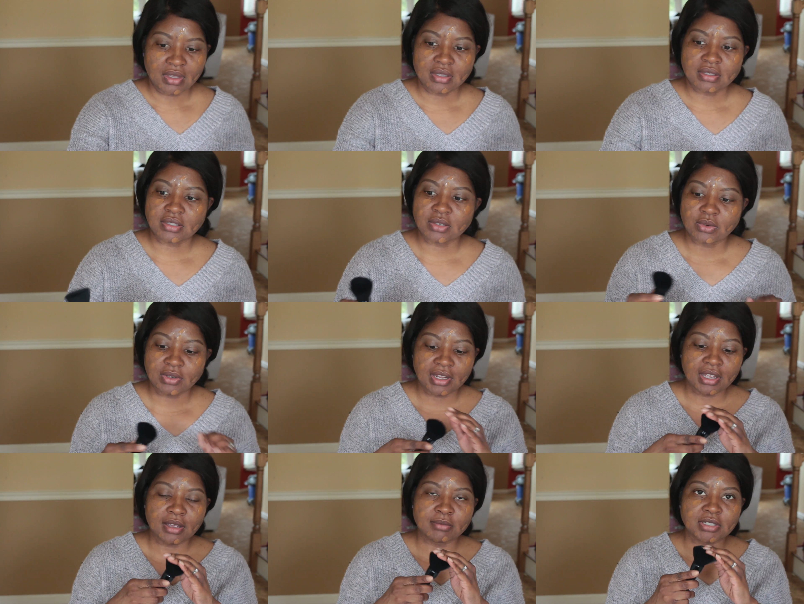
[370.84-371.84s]
And so
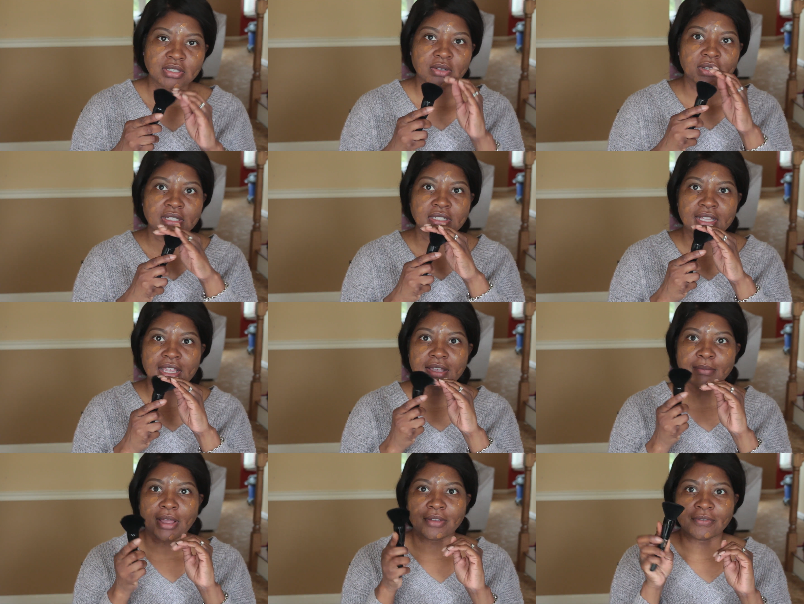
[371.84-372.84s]
now I'm just going to take
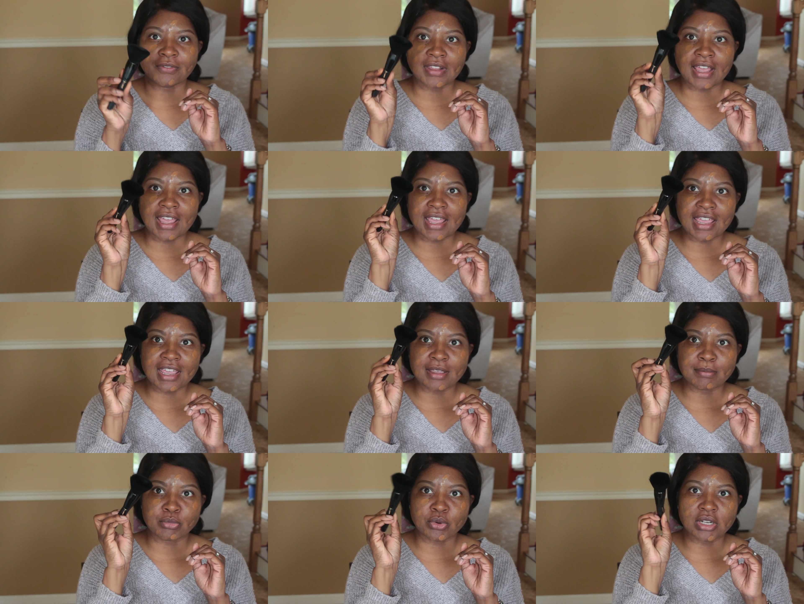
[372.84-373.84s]
my
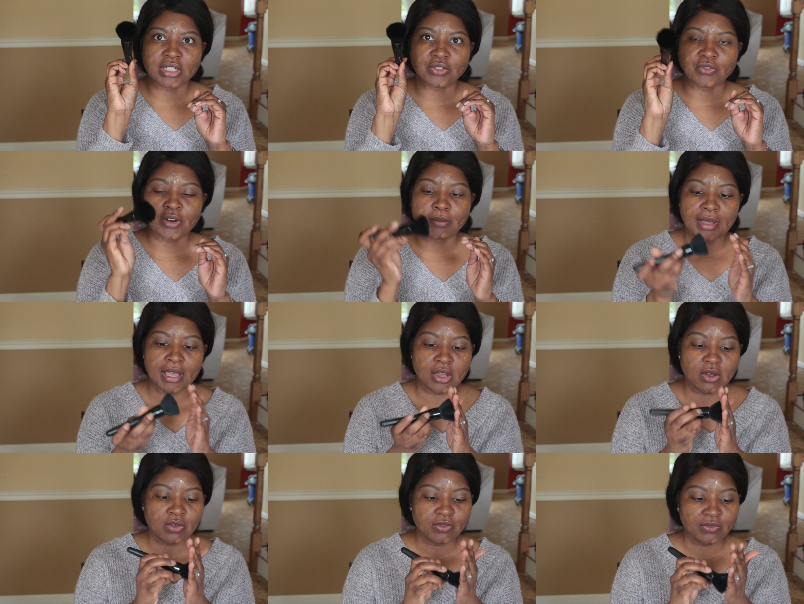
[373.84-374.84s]
flathead brush from
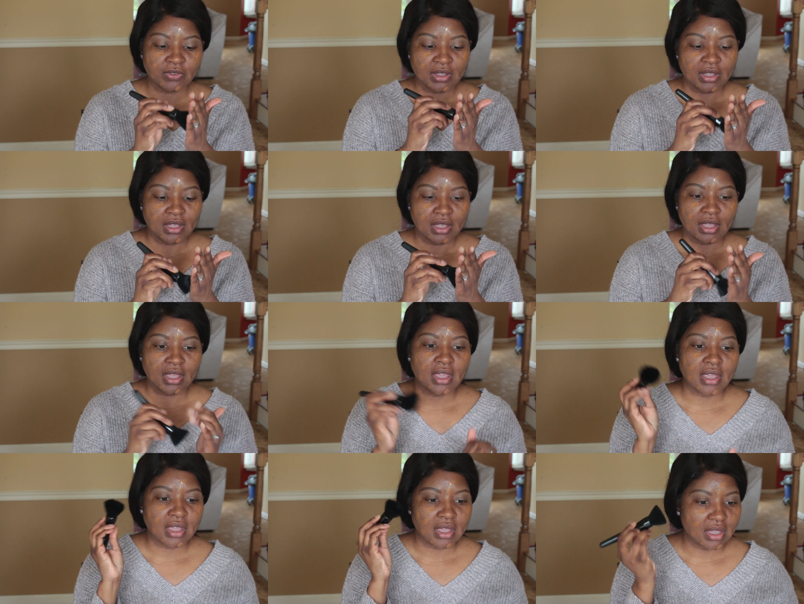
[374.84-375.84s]
e.l.f.
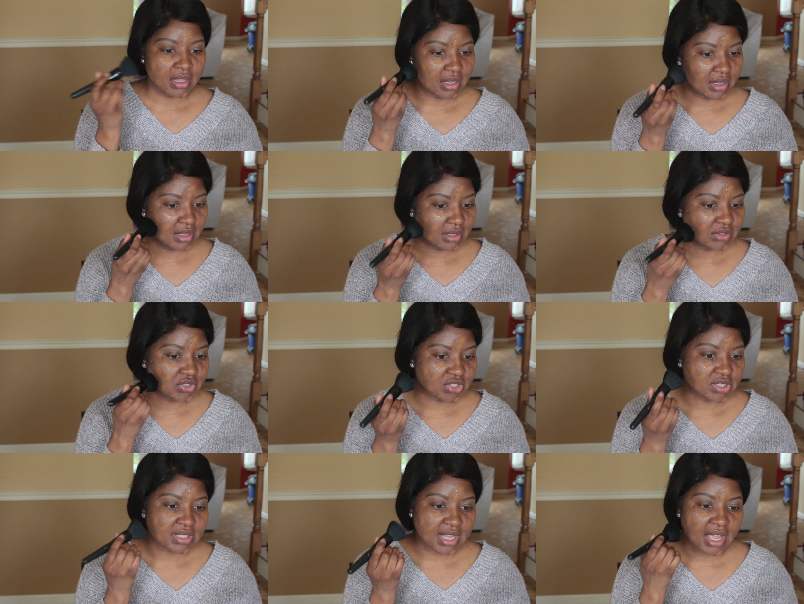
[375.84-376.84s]
and
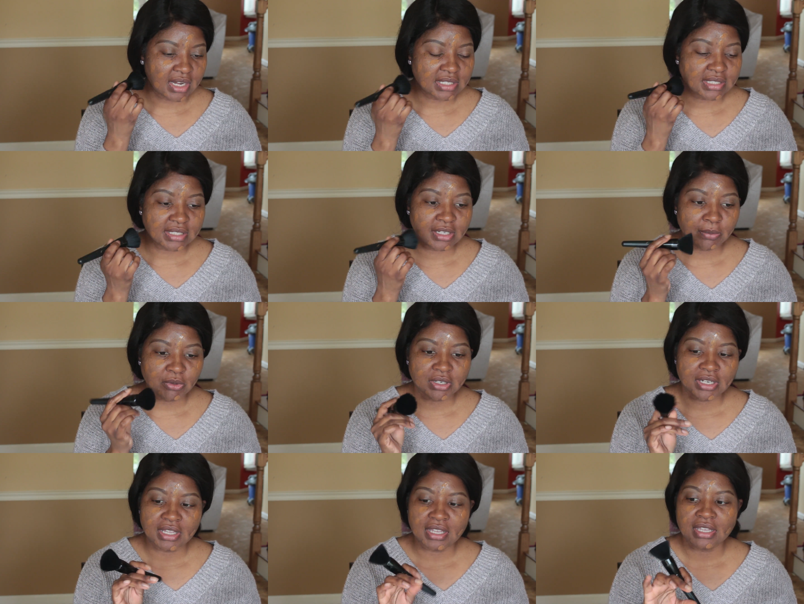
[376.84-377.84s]
just kind of stipple
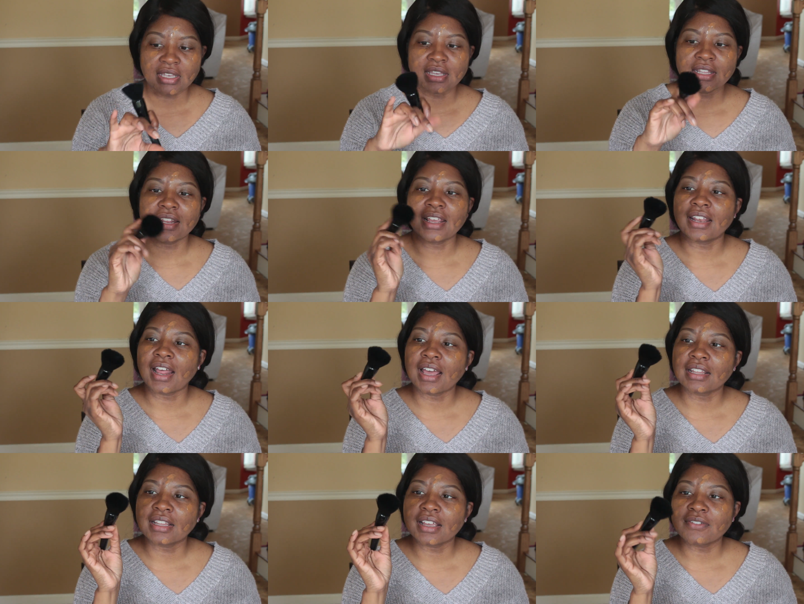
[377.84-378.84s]
it in. And
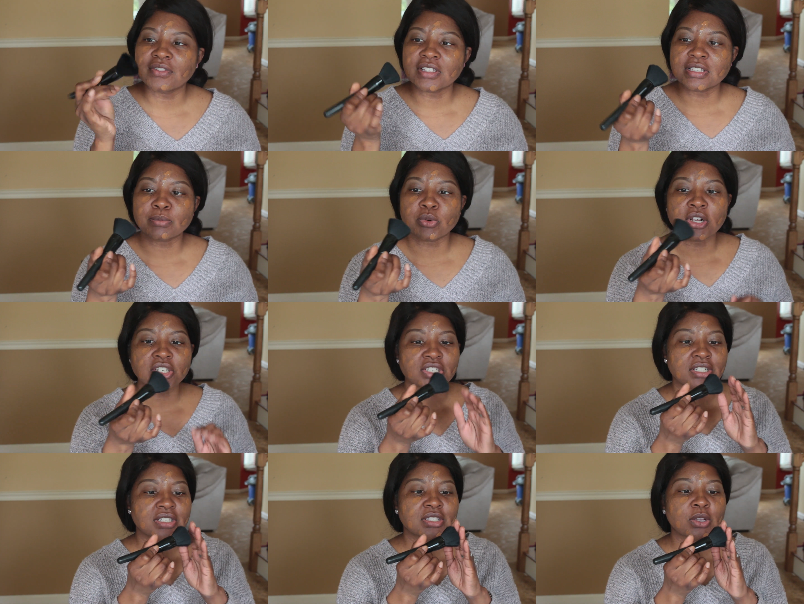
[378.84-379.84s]
I love this brush.
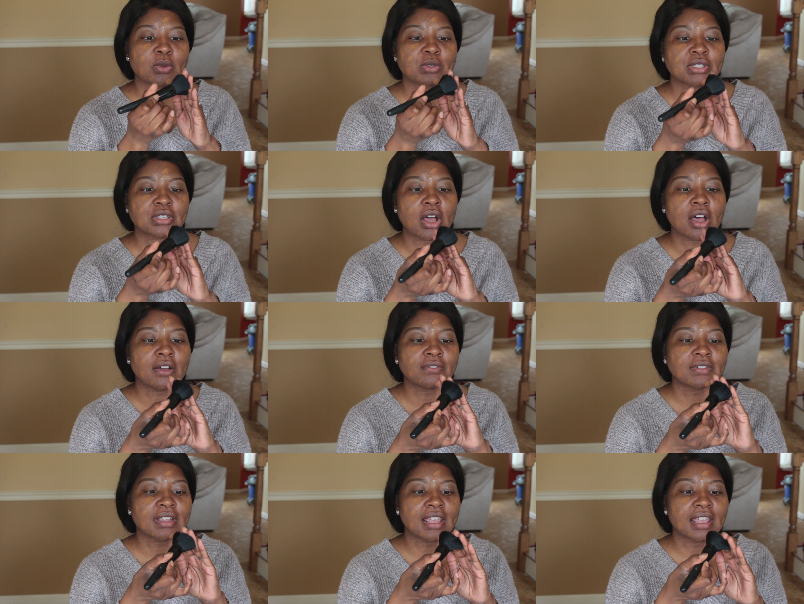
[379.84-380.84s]
It's so
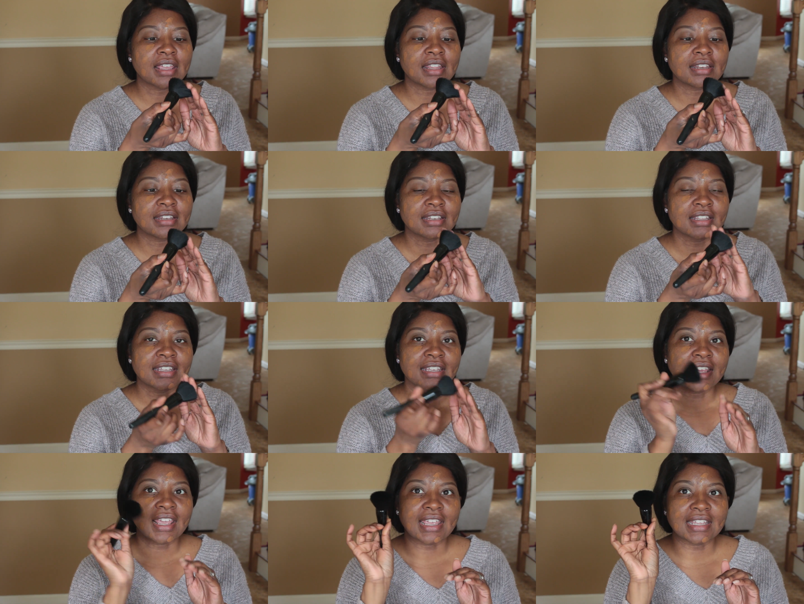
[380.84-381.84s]
soft and
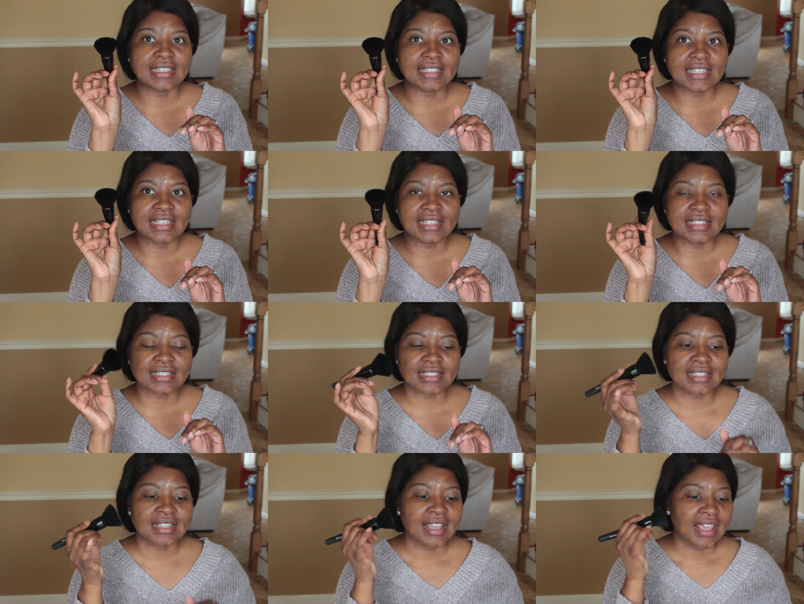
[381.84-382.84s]

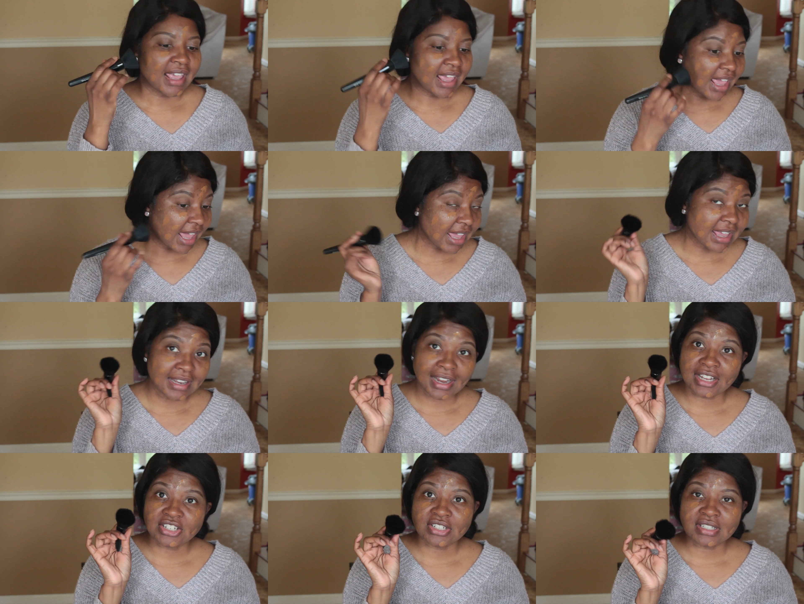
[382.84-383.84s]
dense. And
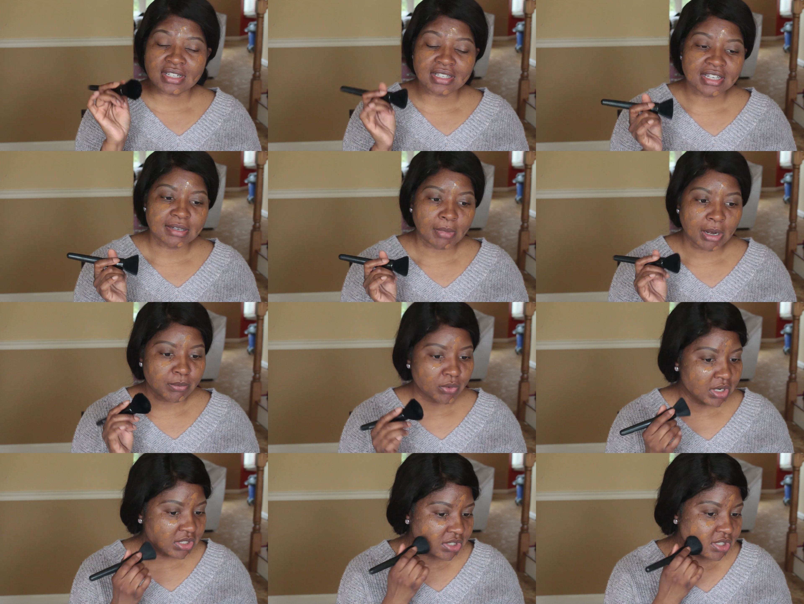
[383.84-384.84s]
I just cleaned my
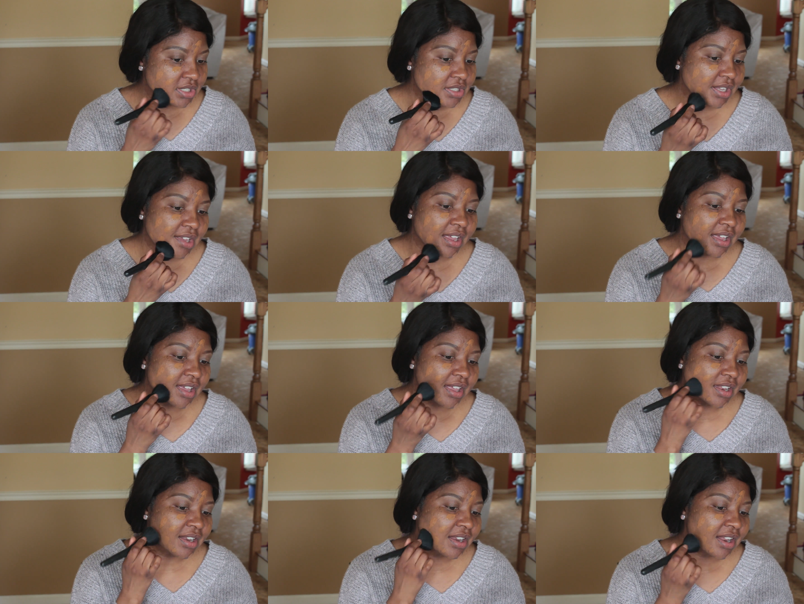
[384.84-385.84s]
brushes,
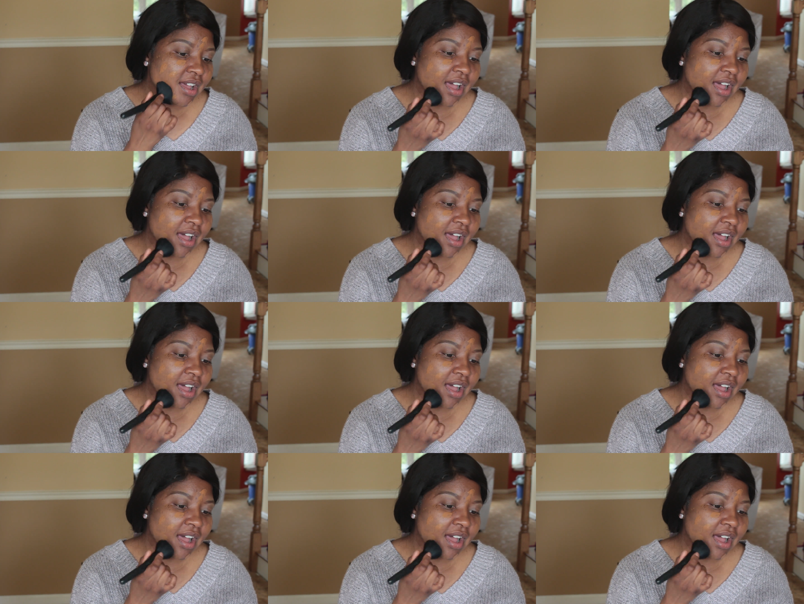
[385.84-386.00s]
and